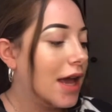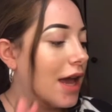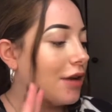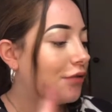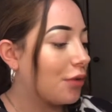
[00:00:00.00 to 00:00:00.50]

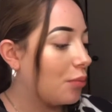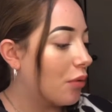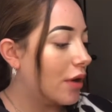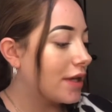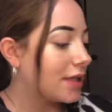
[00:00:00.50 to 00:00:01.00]
And for
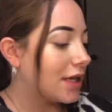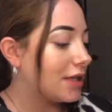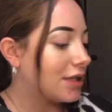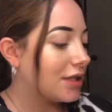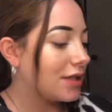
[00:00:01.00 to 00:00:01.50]
boys,
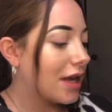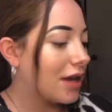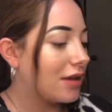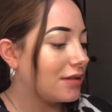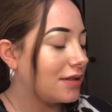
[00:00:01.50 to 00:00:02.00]
it's just
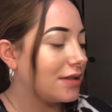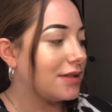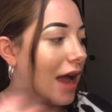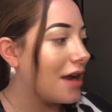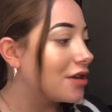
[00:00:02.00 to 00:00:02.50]
like
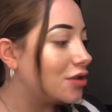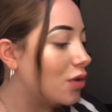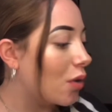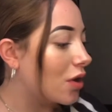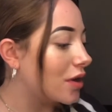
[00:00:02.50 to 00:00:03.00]

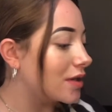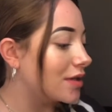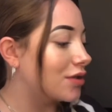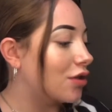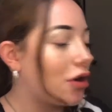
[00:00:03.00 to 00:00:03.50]

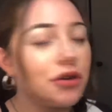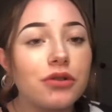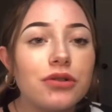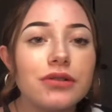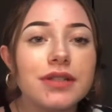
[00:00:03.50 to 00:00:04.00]
dinosaurs,
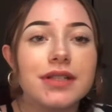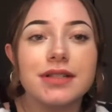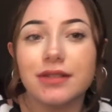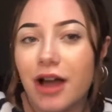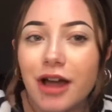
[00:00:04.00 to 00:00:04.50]
turtles,
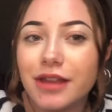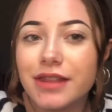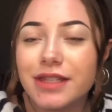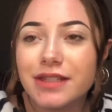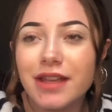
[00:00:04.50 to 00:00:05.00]

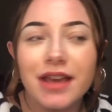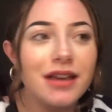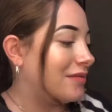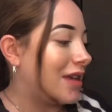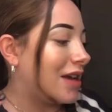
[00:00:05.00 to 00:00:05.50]
sloths.
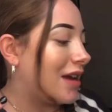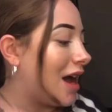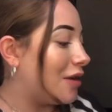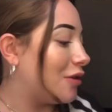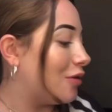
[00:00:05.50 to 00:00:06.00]
Like,
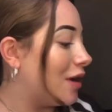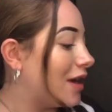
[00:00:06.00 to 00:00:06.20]
I don't know.